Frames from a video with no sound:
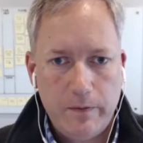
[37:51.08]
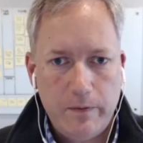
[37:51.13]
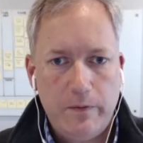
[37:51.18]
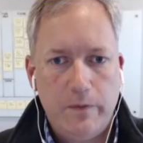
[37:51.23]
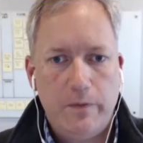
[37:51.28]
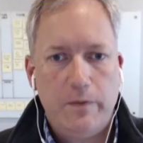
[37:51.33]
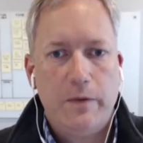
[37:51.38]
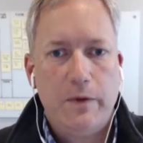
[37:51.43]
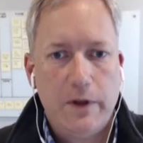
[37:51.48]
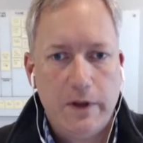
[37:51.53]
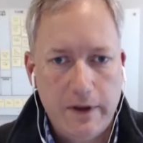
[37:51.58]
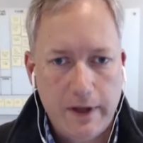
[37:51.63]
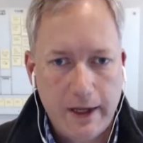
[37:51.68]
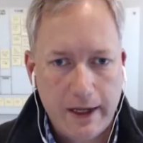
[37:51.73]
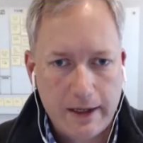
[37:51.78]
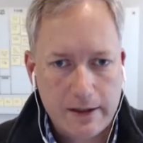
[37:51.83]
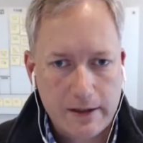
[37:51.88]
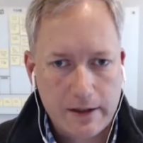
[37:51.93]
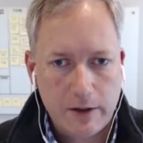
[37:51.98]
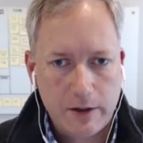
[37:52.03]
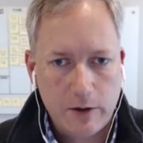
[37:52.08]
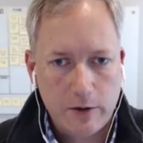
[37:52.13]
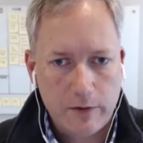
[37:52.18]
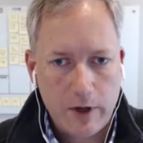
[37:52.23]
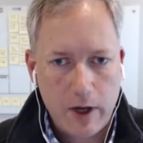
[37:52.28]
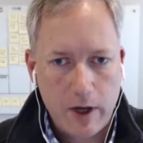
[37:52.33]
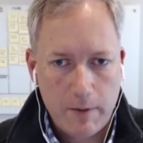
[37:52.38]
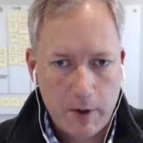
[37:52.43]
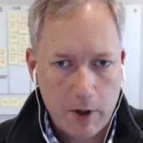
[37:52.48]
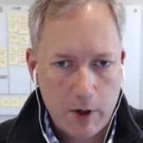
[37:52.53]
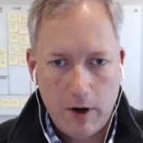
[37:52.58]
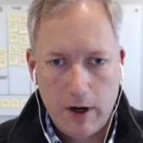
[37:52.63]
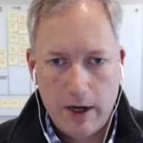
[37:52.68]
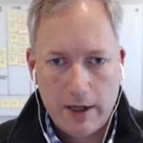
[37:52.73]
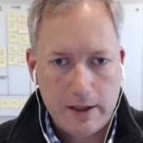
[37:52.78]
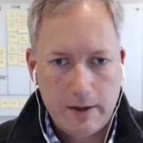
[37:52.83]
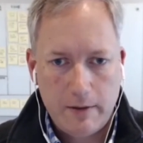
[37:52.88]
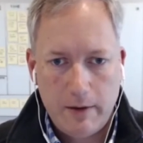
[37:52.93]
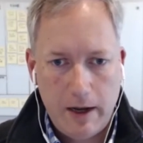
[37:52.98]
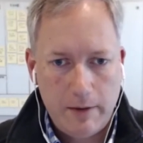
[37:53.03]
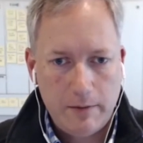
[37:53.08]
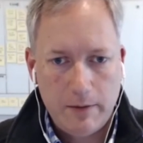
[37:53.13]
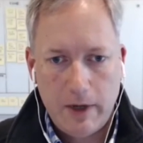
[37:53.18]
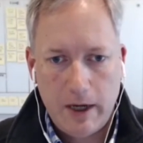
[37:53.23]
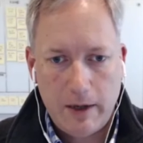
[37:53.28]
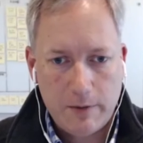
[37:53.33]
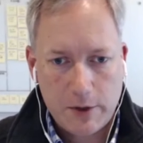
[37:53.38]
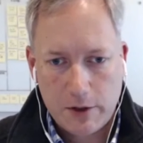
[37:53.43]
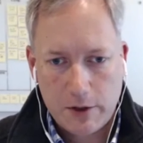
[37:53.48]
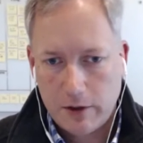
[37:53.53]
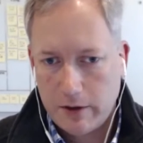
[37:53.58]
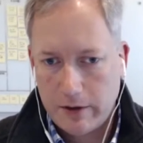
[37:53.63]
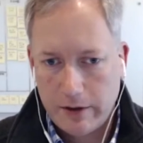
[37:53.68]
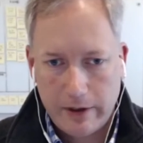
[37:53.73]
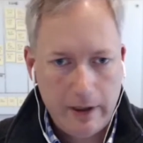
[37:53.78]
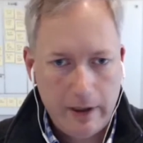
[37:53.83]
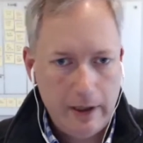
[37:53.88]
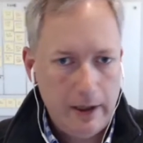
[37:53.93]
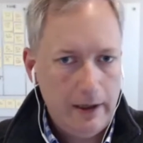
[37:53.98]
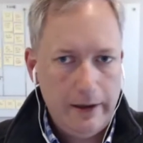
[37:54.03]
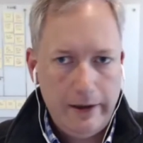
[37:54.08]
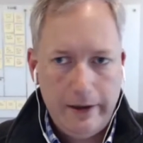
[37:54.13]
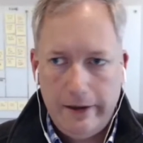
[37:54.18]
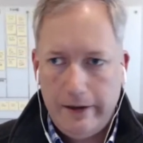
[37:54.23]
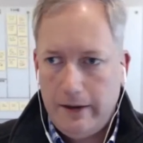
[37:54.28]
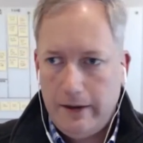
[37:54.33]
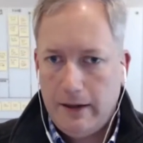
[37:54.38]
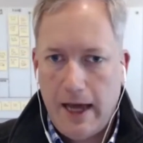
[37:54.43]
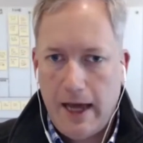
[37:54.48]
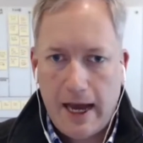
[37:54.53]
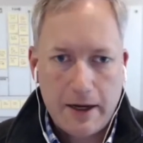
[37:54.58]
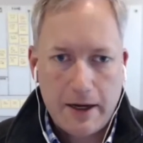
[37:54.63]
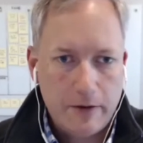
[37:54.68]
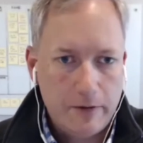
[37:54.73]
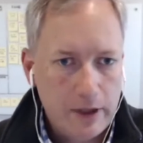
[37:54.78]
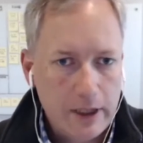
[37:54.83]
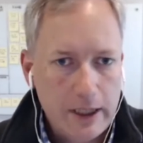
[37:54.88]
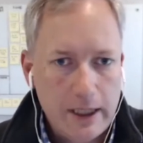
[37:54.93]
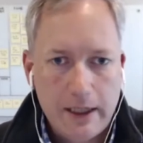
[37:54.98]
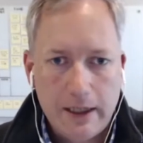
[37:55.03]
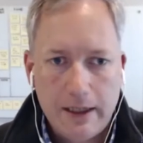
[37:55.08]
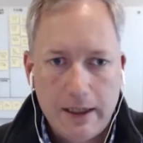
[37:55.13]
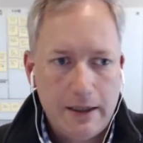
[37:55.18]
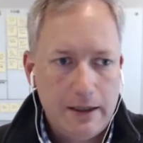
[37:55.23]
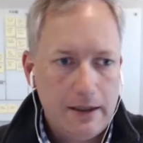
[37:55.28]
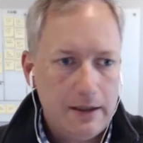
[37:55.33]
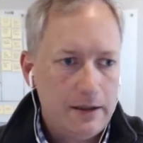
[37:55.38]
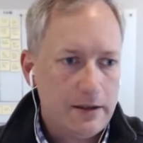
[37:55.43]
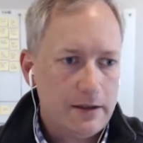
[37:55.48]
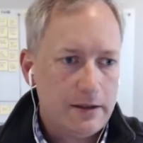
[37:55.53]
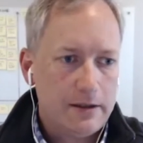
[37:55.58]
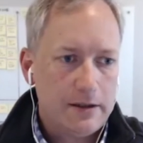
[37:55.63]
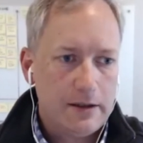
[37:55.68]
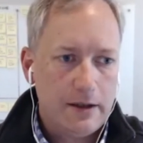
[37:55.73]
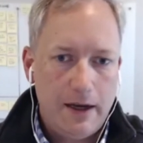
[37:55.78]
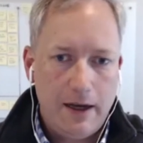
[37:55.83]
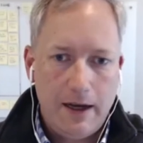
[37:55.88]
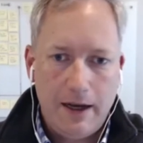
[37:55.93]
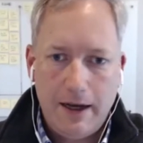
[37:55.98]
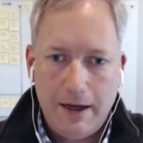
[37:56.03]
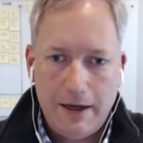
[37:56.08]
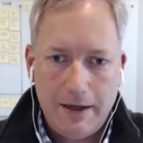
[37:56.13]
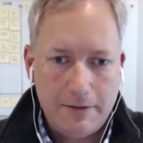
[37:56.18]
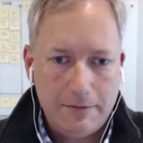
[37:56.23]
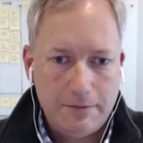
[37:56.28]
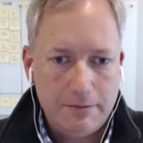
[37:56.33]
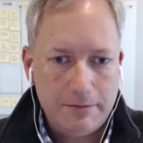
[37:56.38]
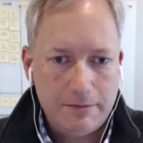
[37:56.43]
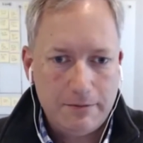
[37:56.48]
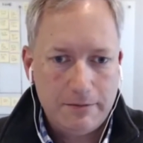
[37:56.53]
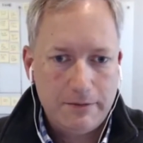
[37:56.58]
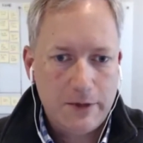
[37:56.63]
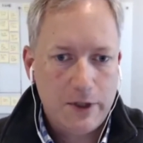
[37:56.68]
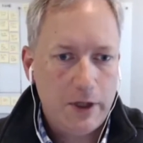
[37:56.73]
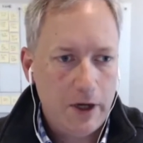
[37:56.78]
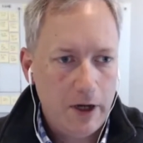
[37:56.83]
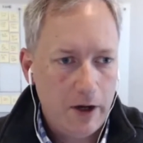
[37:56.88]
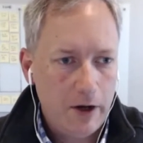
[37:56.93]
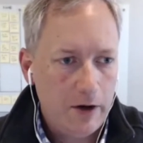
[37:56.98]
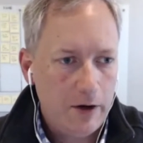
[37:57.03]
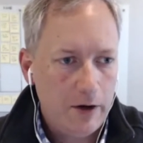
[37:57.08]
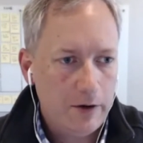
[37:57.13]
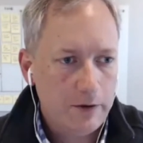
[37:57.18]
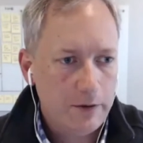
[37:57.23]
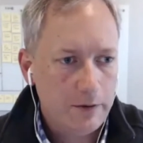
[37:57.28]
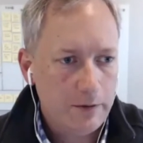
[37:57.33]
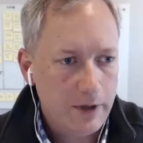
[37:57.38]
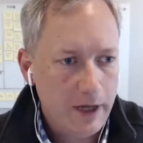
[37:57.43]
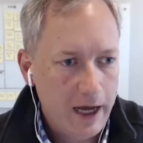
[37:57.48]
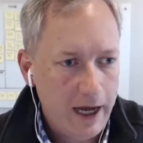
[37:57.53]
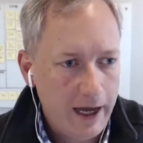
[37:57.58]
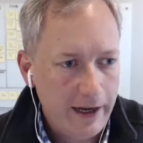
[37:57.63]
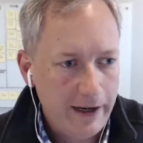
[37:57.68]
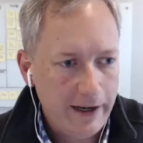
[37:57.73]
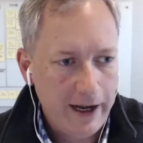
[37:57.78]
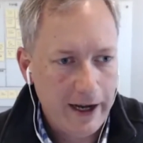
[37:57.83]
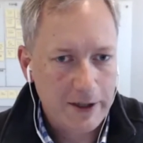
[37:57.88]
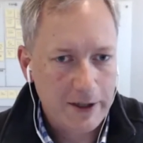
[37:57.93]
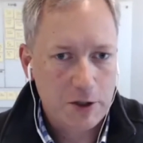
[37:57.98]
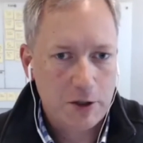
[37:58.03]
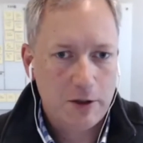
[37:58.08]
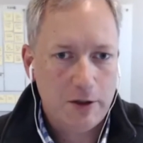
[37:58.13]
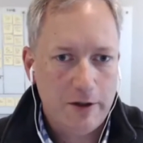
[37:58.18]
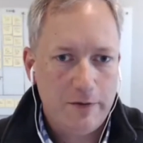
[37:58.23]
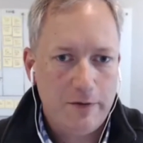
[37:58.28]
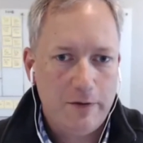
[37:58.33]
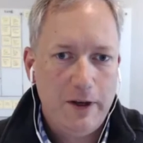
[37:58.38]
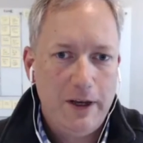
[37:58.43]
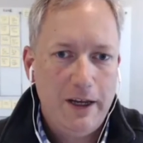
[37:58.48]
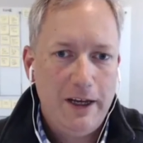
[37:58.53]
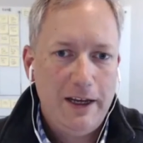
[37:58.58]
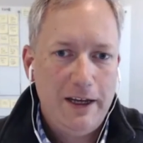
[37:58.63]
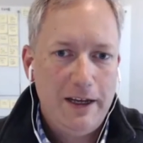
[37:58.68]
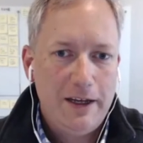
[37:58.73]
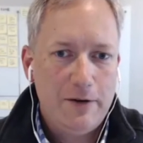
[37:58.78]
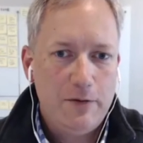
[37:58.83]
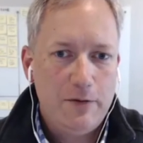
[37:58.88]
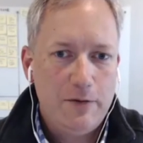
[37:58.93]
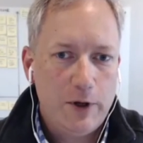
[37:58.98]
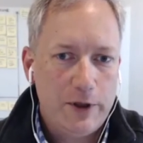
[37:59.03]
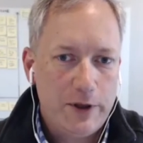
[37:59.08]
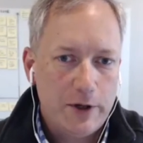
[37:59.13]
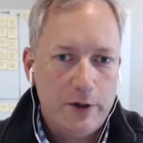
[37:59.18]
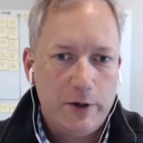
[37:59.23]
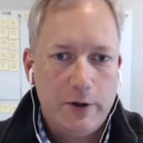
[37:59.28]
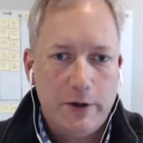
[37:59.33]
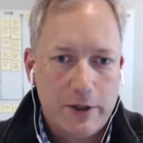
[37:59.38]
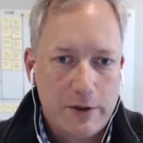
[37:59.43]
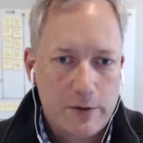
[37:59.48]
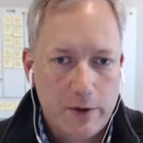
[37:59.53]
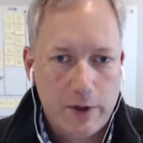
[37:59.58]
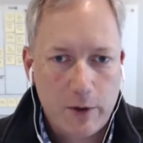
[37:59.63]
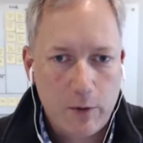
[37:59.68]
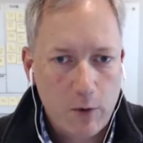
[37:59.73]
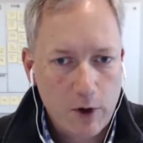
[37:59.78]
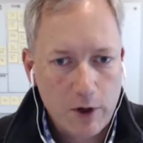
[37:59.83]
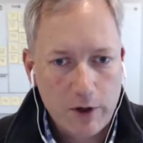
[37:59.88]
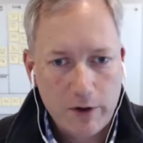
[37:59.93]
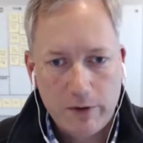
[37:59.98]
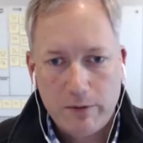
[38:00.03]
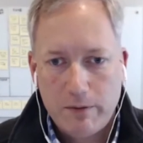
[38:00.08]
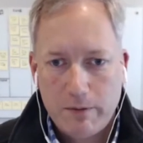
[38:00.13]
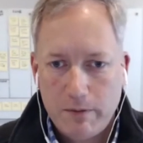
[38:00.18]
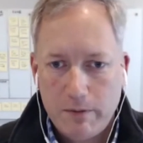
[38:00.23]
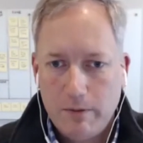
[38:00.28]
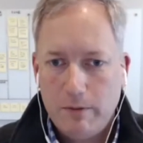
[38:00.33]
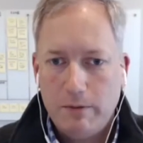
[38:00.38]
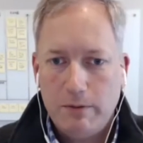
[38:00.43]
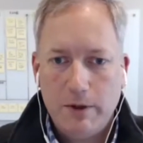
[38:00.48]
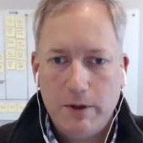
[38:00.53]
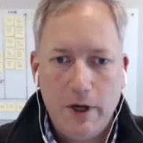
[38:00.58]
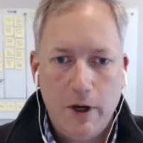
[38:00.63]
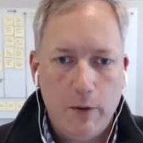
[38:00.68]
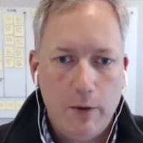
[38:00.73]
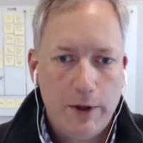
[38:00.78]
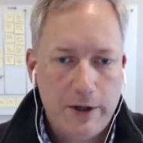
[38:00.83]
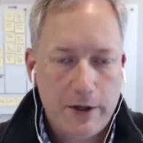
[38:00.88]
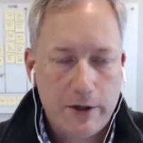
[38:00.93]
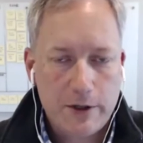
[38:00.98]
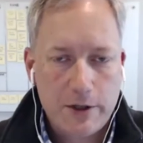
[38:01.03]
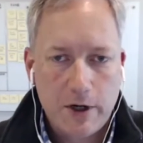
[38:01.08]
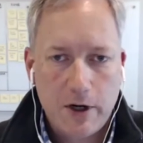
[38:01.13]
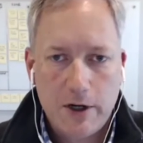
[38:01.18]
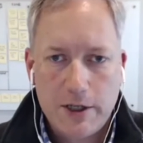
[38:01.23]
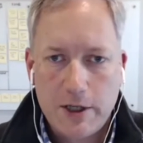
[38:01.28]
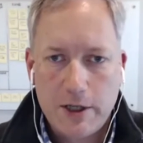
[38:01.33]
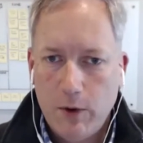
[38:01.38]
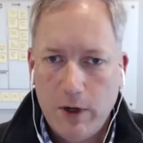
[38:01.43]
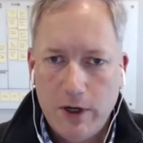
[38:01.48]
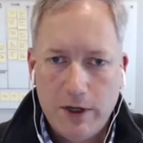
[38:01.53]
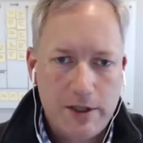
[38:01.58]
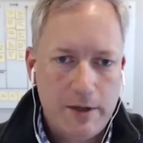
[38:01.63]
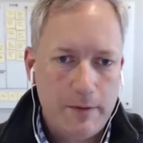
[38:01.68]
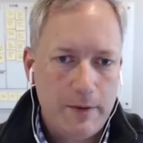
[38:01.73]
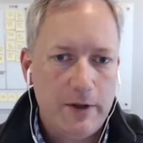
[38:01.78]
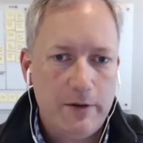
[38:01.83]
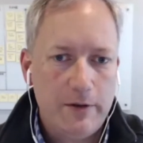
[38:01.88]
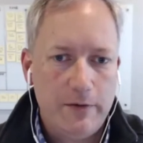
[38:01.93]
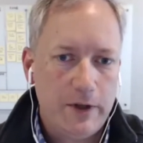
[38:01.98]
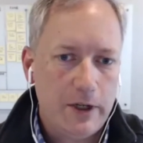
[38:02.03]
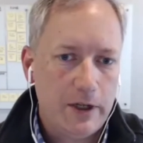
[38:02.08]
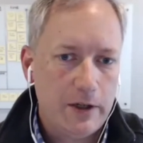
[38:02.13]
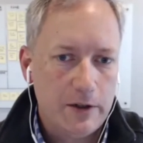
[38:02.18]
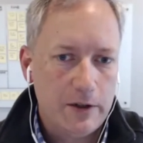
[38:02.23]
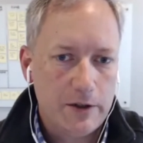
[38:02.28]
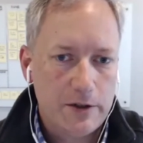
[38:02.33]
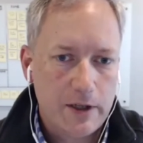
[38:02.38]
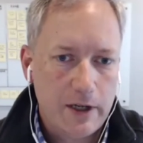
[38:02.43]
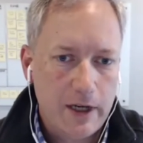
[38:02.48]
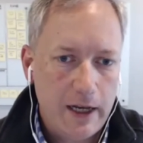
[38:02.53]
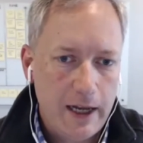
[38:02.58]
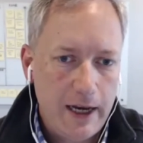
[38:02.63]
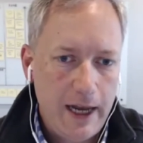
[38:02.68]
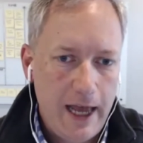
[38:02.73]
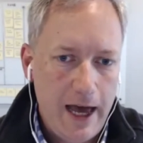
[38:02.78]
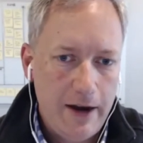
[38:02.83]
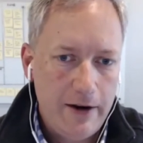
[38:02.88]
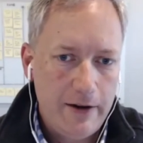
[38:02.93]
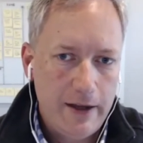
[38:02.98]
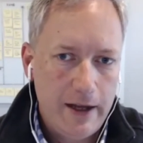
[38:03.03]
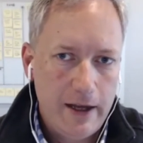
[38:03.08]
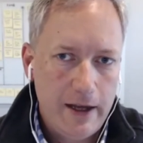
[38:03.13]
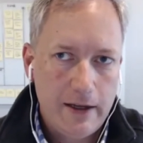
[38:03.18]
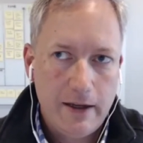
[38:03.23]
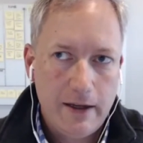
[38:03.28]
things that you've come across? I'm certain lack of leads, not sure if what they're doing is really worth, what they're charging. What are some of the fears, and how do they,